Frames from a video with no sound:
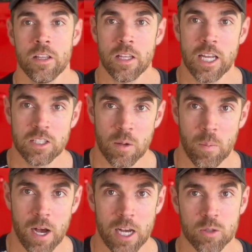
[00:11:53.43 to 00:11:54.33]
it's
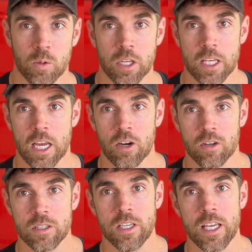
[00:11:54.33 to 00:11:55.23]
impossible to
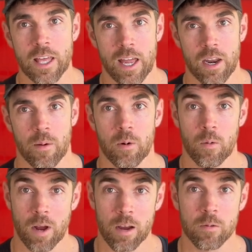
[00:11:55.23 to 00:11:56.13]
guarantee that number
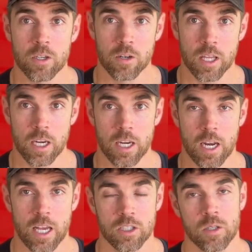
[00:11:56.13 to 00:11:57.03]
right when you're getting an
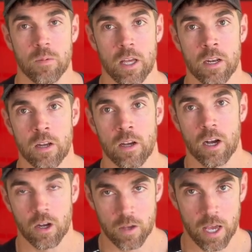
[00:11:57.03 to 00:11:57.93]
estimate,
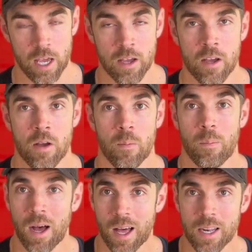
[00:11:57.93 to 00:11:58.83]
okay?
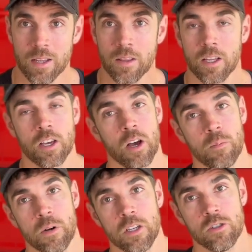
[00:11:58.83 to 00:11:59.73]
But the company